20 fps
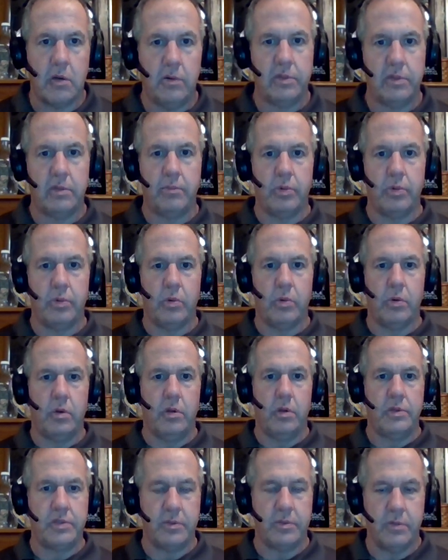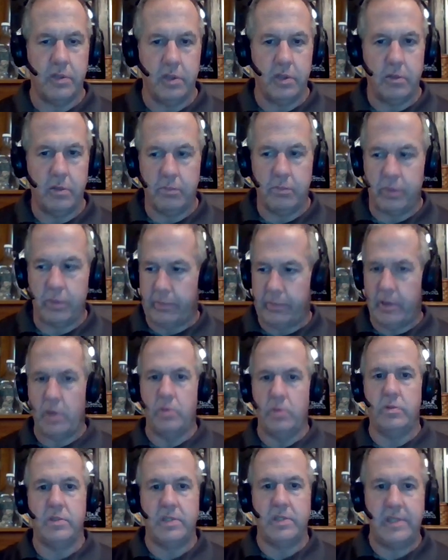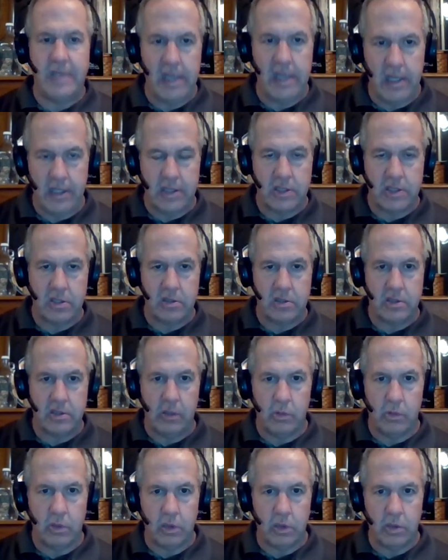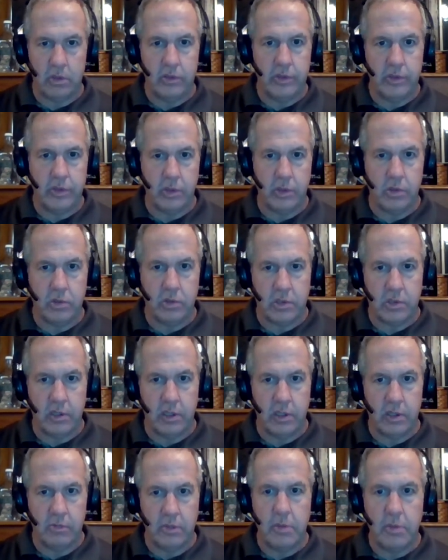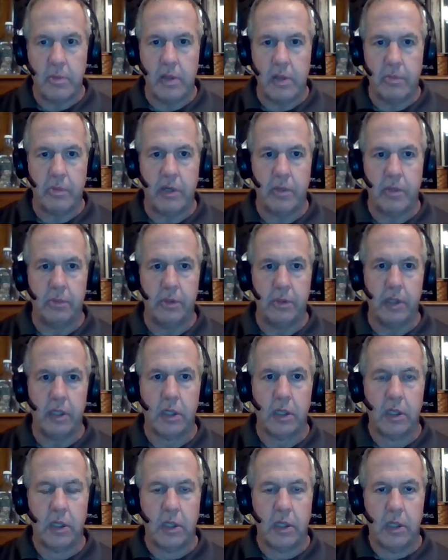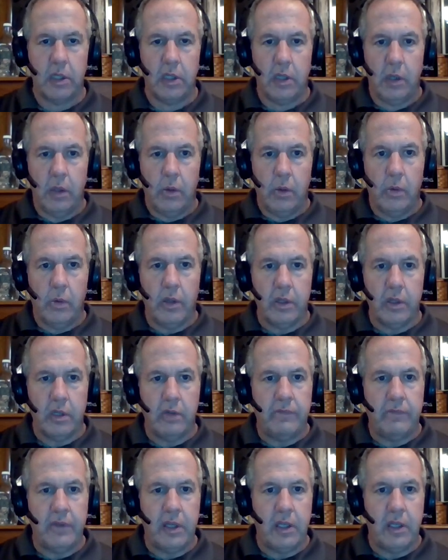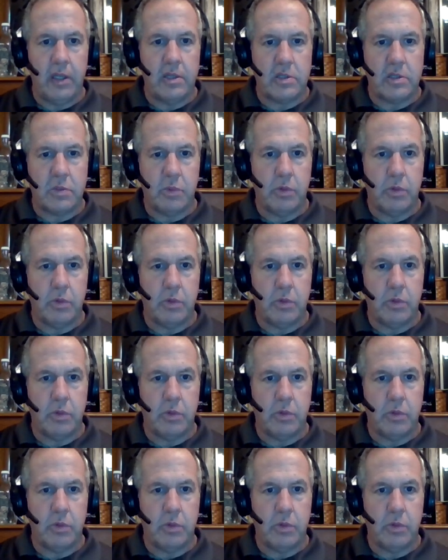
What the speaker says: with the board some of the proposed dates that we're going to do so they can be made public well in advance.